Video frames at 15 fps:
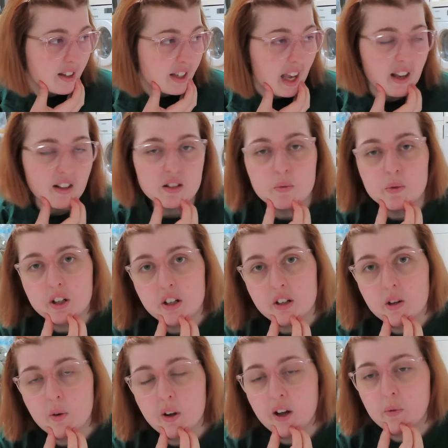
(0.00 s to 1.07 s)
Yeah, so we're going
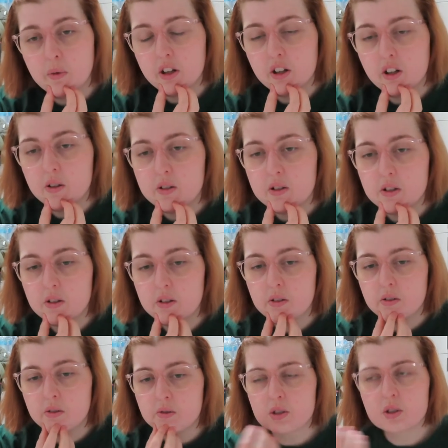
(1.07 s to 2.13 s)
to go out. We're going to go
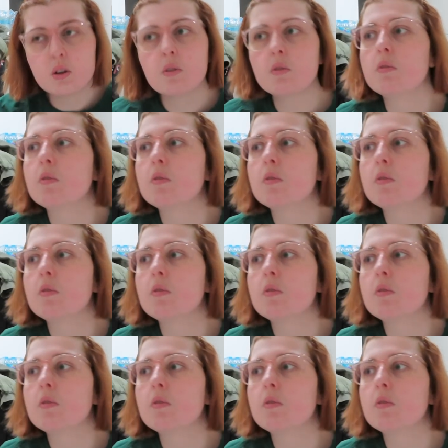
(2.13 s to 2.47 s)
to... So,